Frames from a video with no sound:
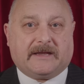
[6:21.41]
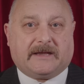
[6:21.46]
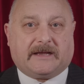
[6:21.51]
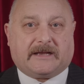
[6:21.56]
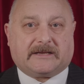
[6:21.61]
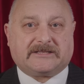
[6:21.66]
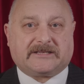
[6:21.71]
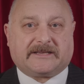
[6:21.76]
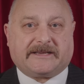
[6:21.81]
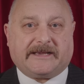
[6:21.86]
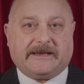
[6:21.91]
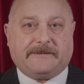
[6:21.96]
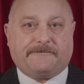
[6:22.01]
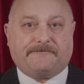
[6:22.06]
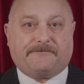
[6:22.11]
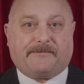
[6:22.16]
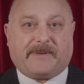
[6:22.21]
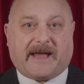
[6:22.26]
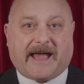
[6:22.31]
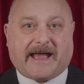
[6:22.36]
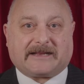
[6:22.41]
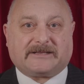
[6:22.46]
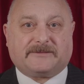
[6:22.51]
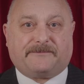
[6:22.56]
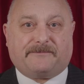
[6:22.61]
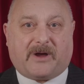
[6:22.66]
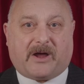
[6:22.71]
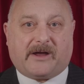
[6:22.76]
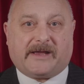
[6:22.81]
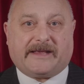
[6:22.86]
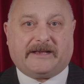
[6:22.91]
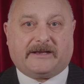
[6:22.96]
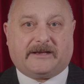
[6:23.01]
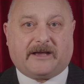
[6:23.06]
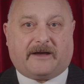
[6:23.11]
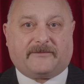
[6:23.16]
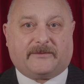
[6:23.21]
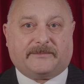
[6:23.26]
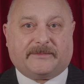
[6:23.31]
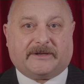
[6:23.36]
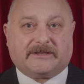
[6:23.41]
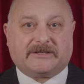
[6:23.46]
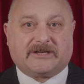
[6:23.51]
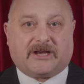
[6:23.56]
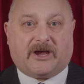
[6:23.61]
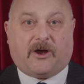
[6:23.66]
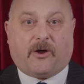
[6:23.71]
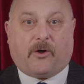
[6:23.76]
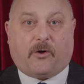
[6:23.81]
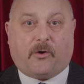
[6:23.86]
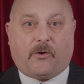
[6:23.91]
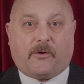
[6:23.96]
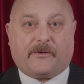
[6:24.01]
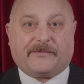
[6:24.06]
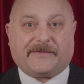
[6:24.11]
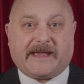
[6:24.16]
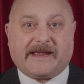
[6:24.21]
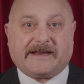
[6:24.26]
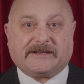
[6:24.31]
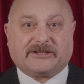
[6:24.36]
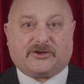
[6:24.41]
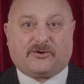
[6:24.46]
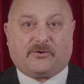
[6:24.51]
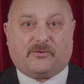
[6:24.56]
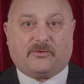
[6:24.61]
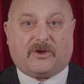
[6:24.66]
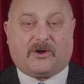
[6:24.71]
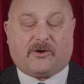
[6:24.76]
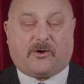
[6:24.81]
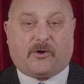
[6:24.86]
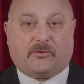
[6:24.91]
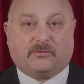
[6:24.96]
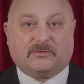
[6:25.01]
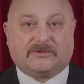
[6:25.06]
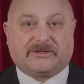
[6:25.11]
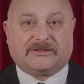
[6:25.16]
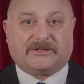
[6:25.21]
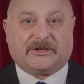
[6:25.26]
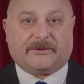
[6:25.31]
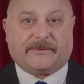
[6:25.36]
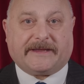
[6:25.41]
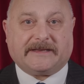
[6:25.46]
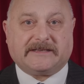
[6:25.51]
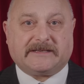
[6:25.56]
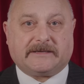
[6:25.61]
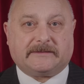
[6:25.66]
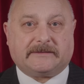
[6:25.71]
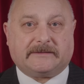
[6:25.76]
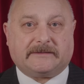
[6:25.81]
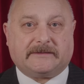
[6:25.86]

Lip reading: A scheme backed by government, or they'd call a halt to it.